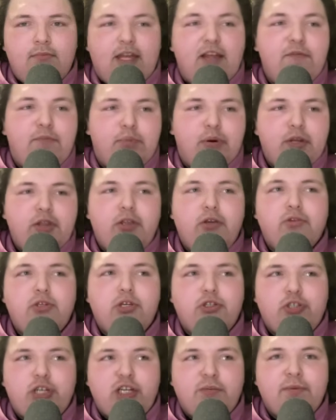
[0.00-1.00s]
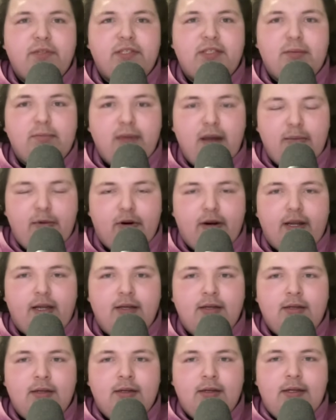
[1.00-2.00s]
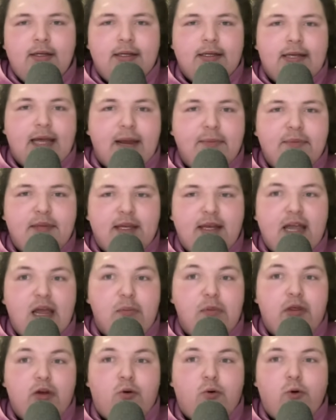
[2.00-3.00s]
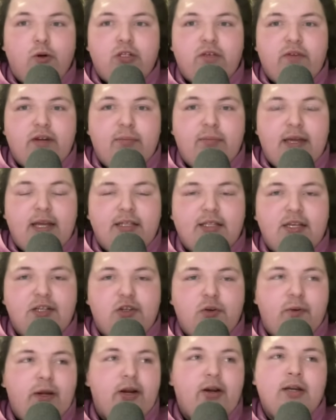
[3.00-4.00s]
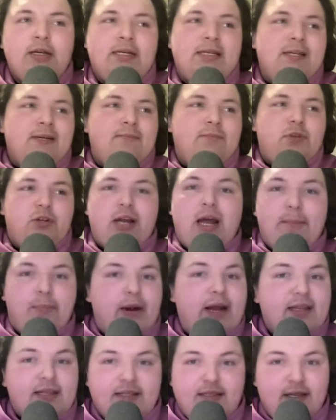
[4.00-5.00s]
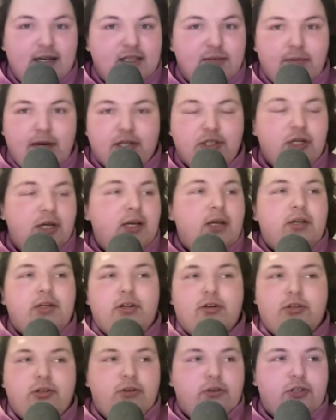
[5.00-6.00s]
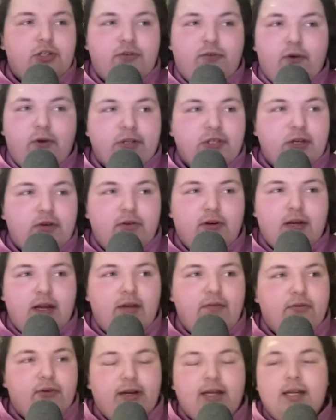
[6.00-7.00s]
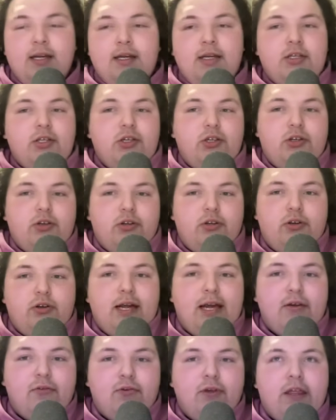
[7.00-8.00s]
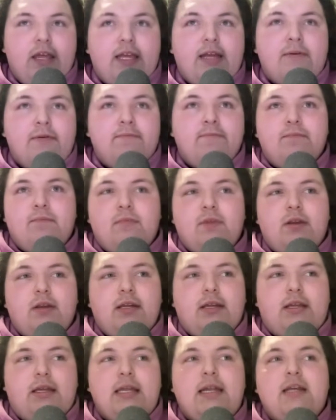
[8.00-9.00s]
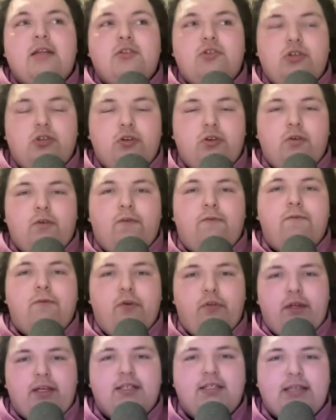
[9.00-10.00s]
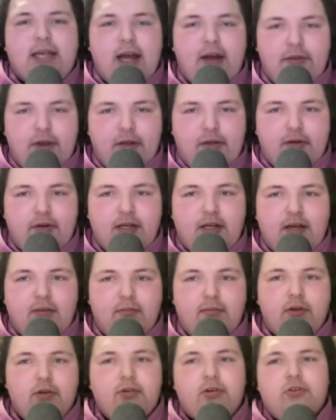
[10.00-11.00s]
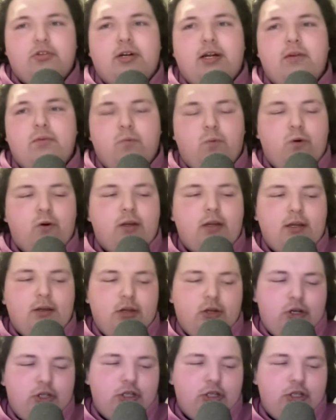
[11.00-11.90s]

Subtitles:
They've put those adjustments to memory game to game in the course of an NBA season where you're not practicing as much. You're just focused on recovery. You're not really getting to fully scout the other team. You're trying to work